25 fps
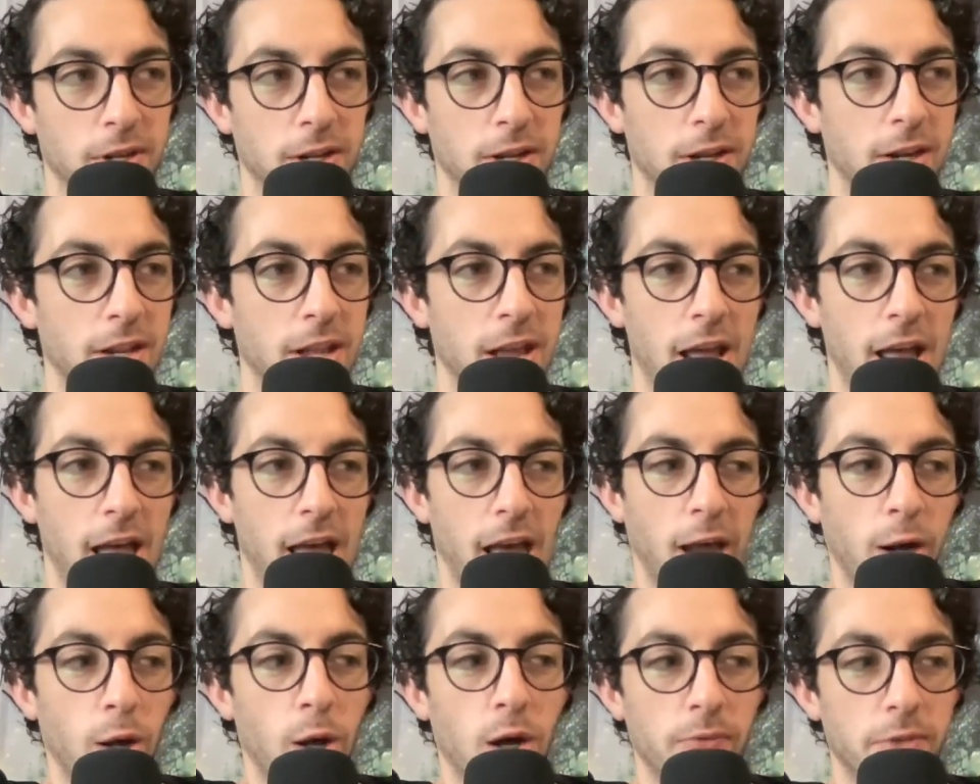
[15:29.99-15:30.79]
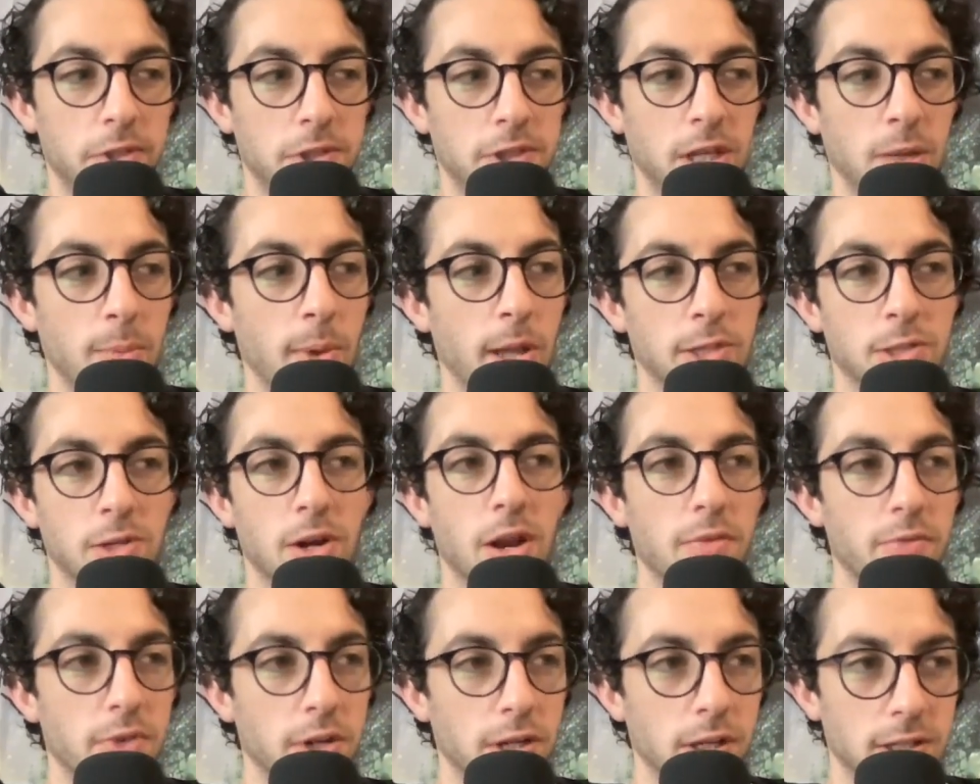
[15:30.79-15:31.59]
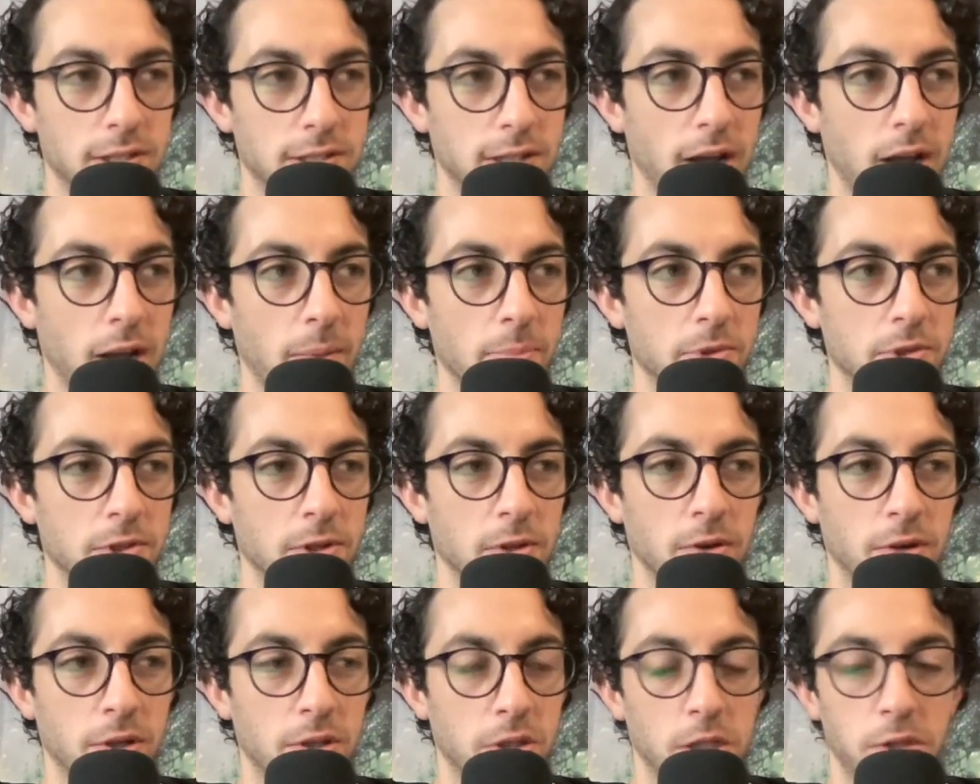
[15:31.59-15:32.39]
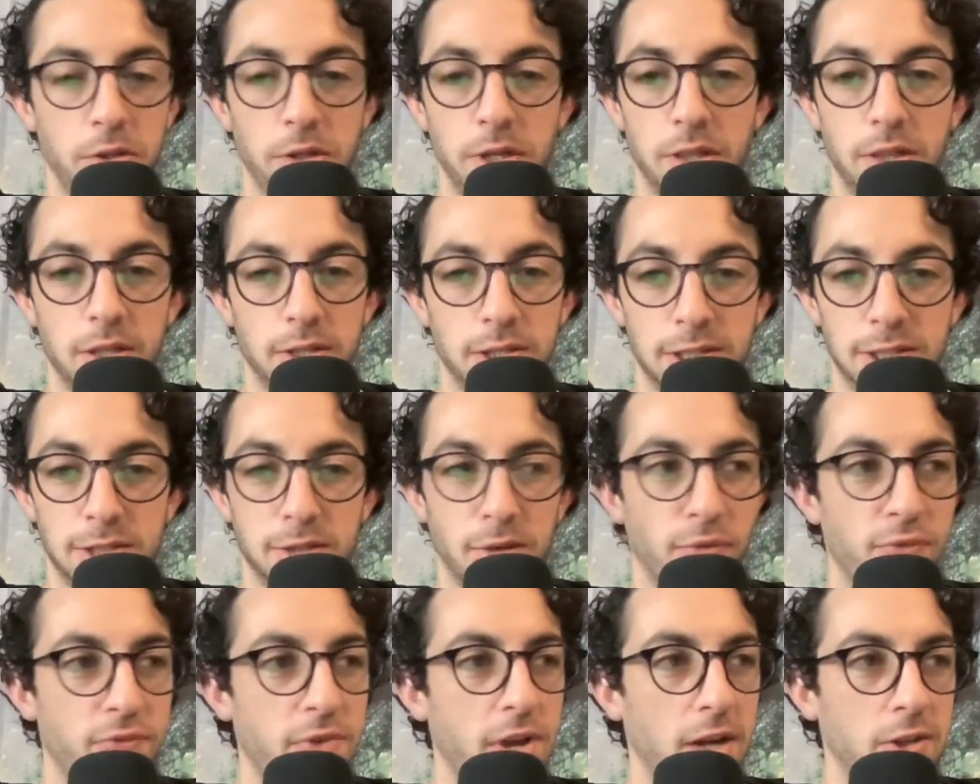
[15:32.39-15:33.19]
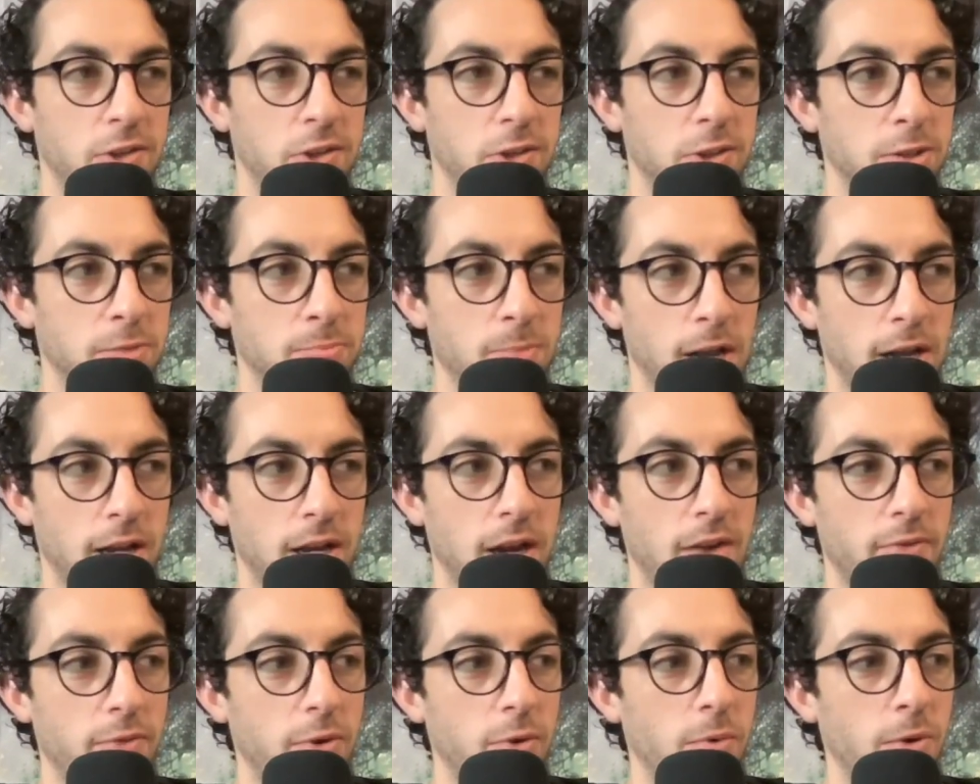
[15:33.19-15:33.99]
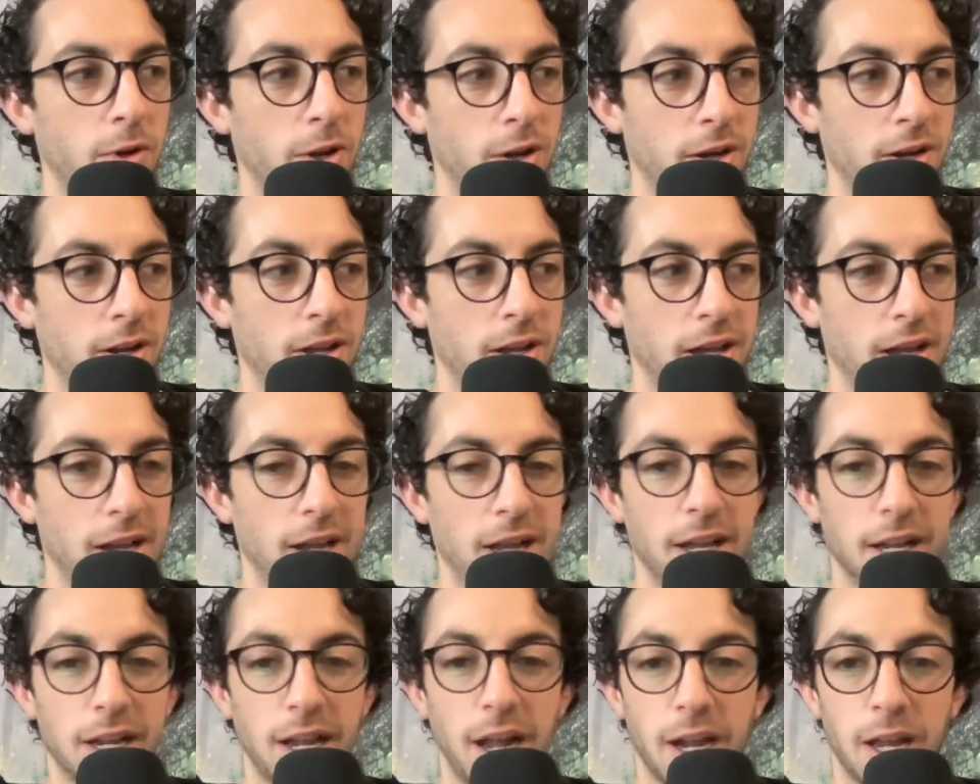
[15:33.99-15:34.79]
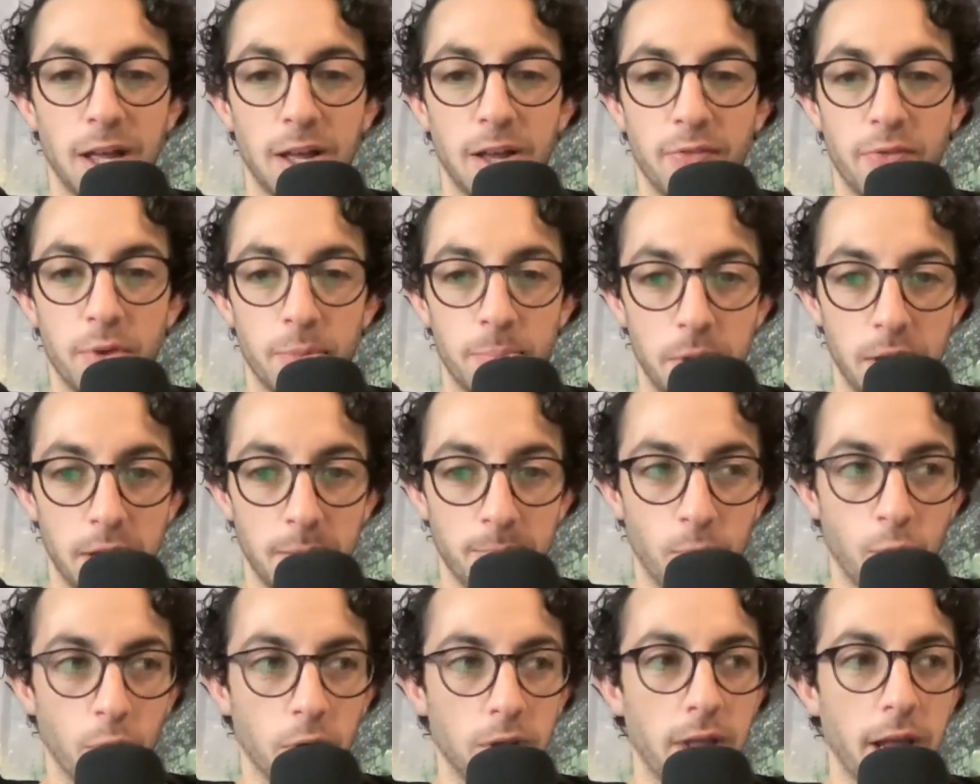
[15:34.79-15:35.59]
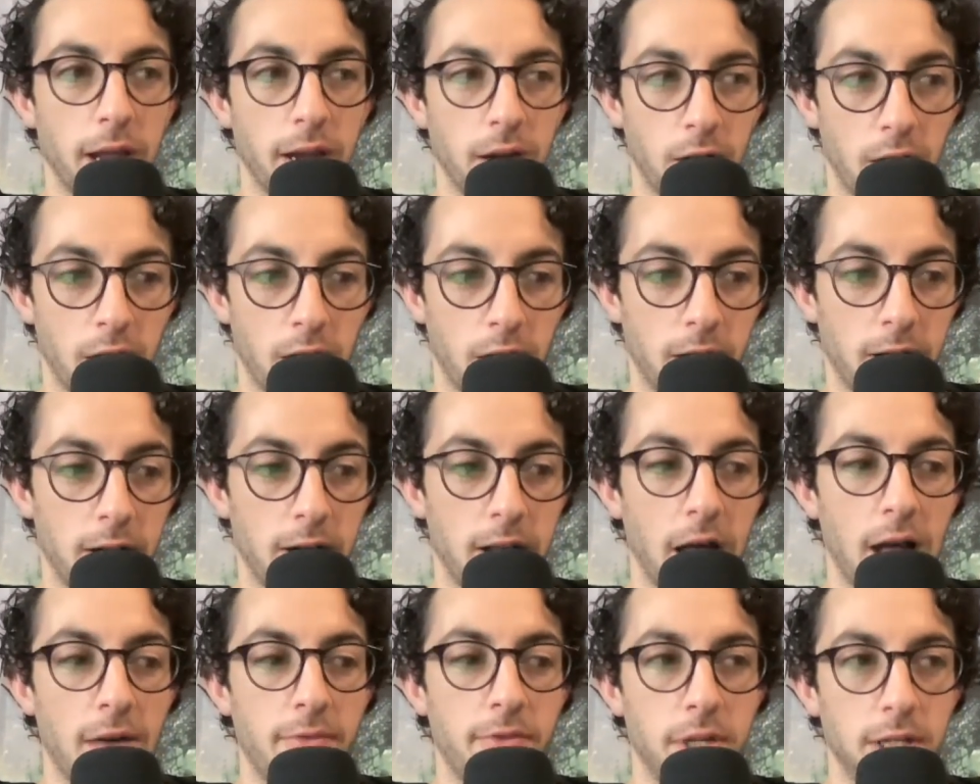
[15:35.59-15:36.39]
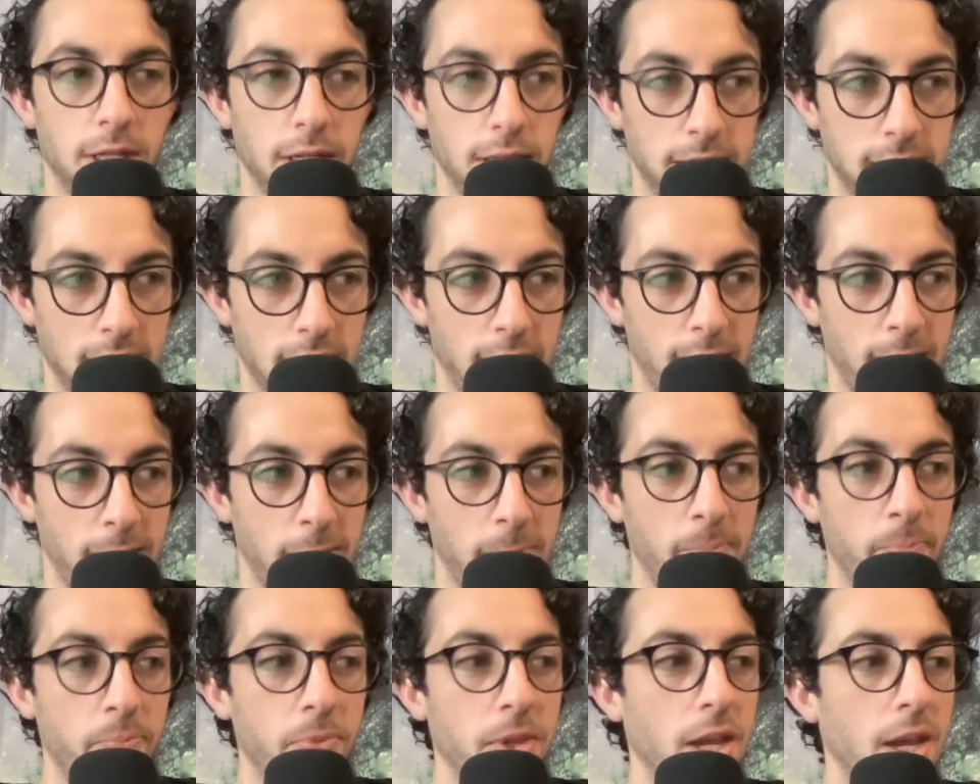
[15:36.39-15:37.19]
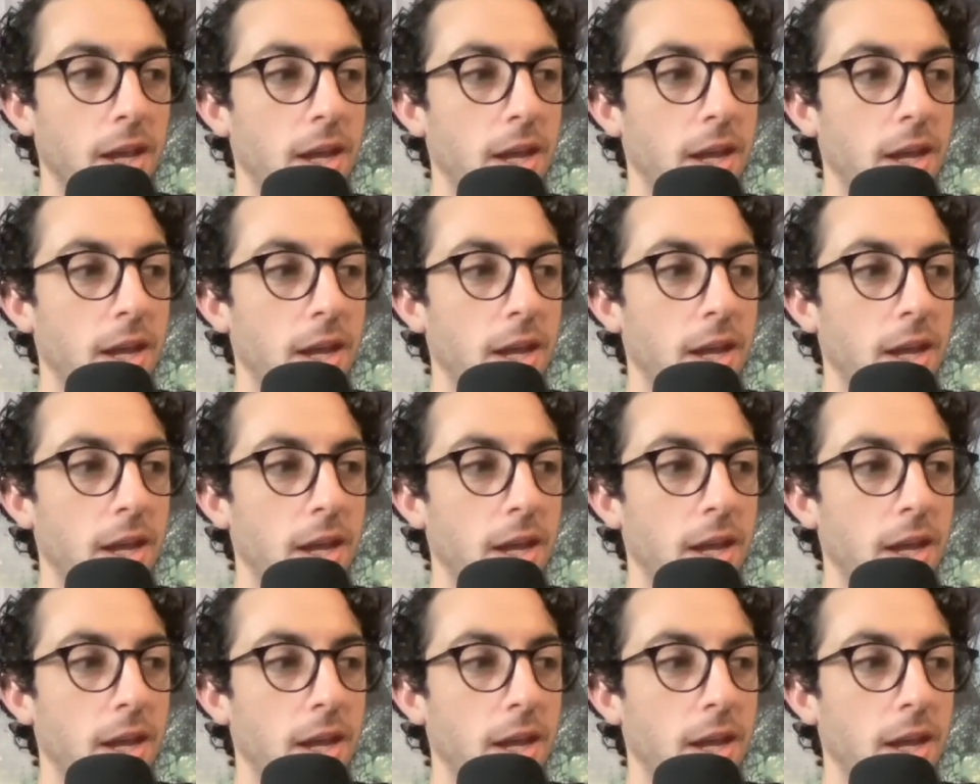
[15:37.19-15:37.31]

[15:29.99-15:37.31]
And, and all of his teammates are having a good time. So clearly this is infectious, making everyone kind of a bit more lighthearted, having a good time.